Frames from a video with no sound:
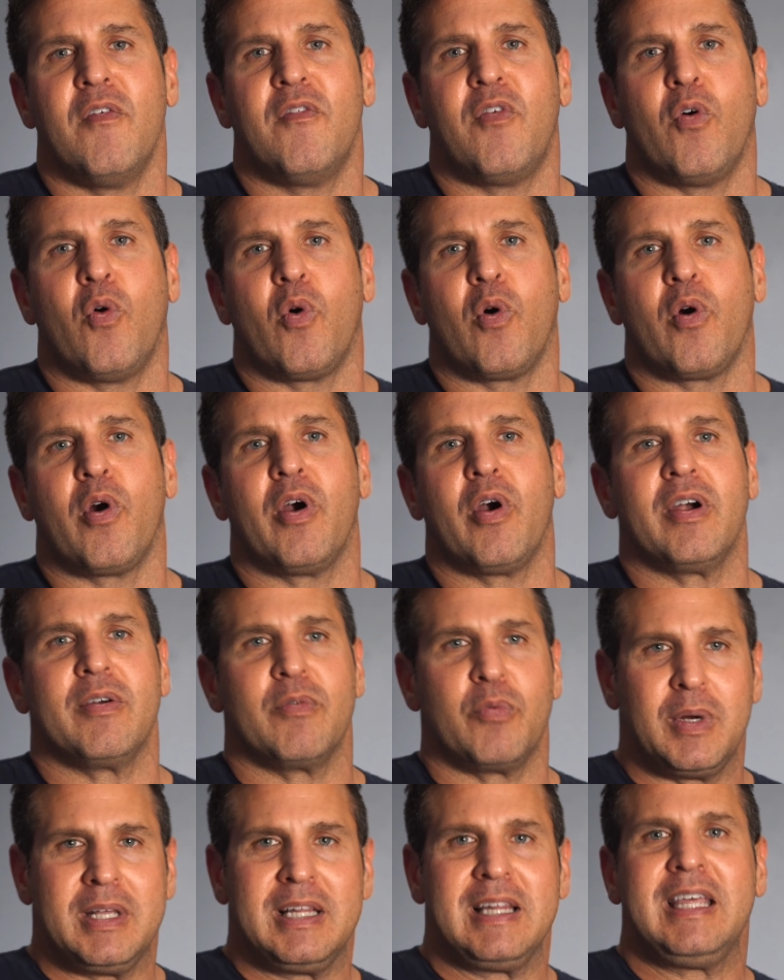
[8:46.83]
for
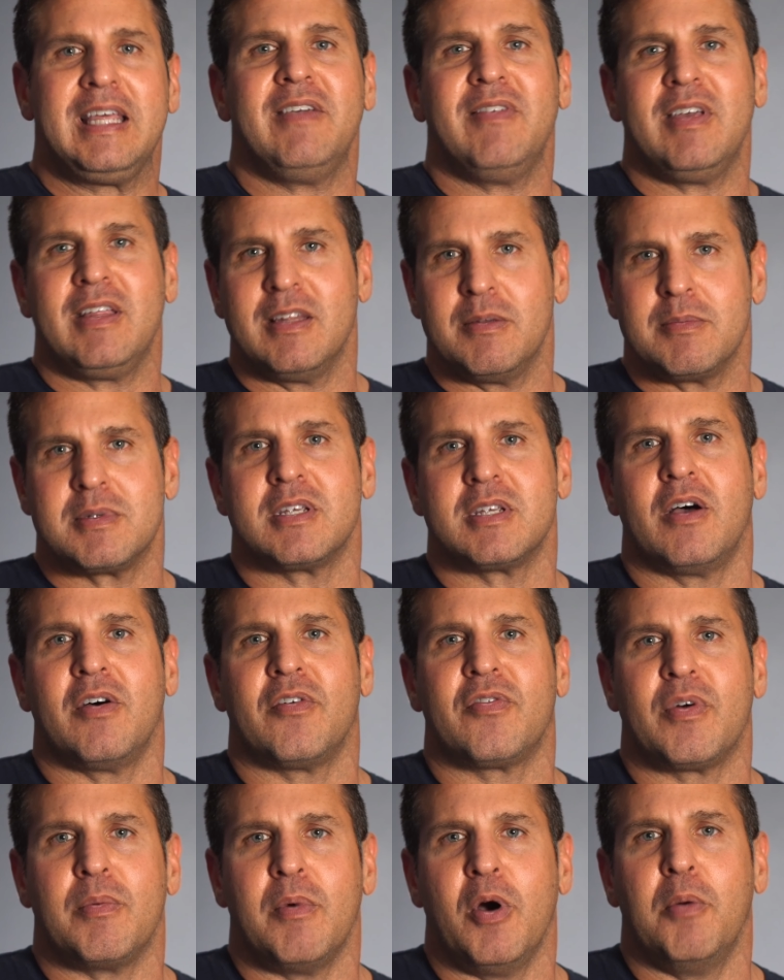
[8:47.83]
relieving
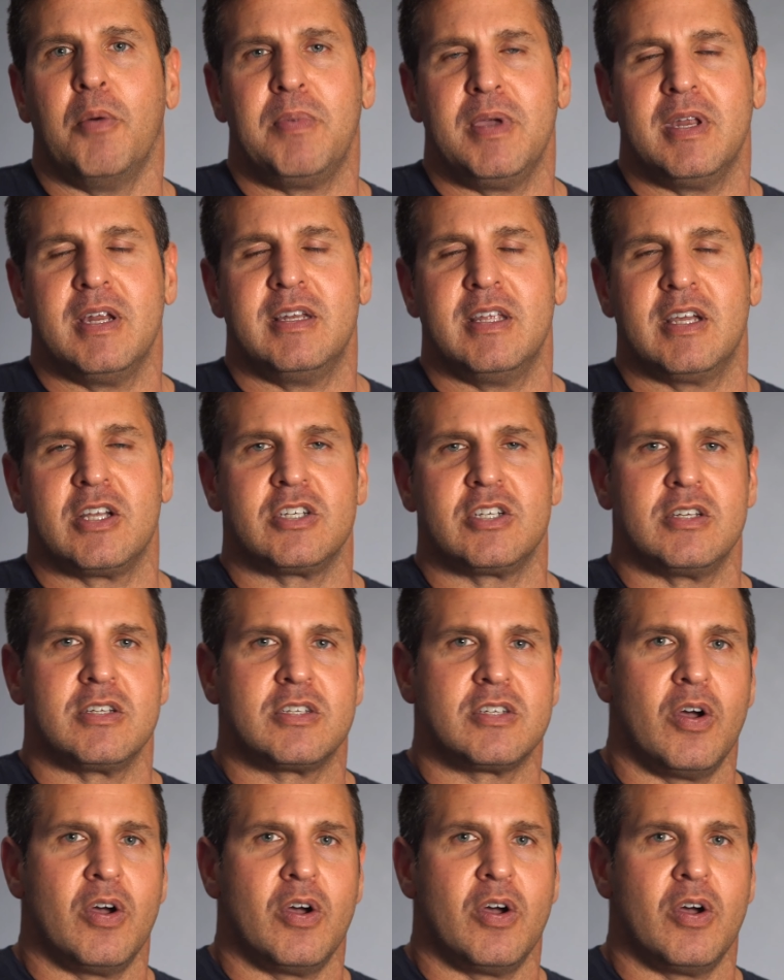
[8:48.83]
themselves from opiate addiction.